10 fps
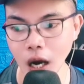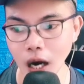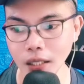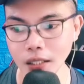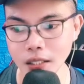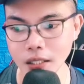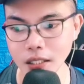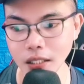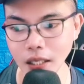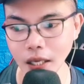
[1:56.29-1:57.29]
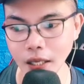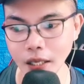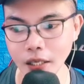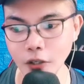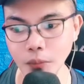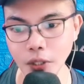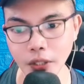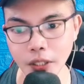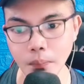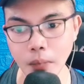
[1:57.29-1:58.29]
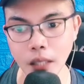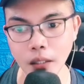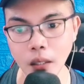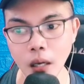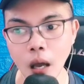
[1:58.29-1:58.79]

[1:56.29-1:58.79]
artistic, the head of the Red Banner.